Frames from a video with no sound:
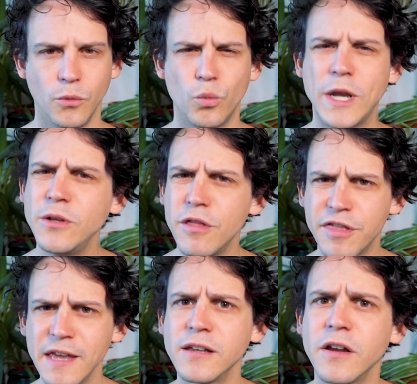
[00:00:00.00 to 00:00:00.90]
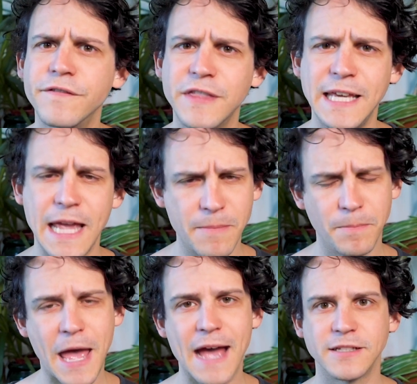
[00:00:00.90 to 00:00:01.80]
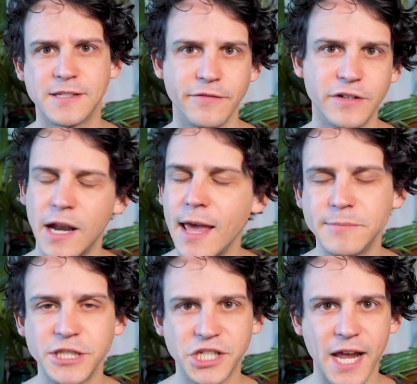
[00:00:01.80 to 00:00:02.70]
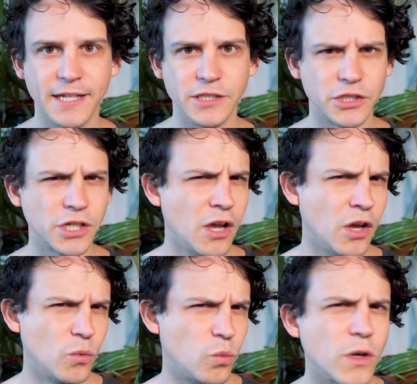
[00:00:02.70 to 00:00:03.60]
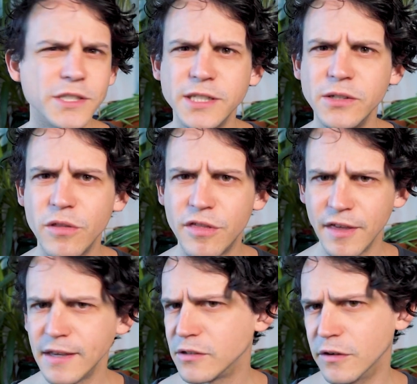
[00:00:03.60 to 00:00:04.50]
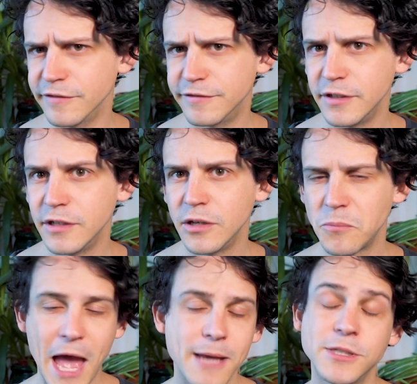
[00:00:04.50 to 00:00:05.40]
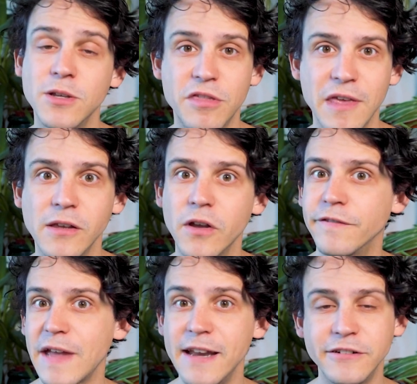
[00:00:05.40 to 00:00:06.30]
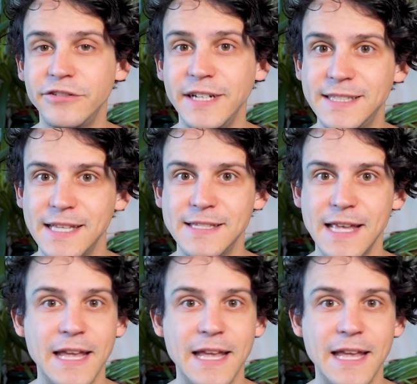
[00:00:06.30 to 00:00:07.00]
When you think of the impacts of climate change, what do you think of? Perhaps you think of increases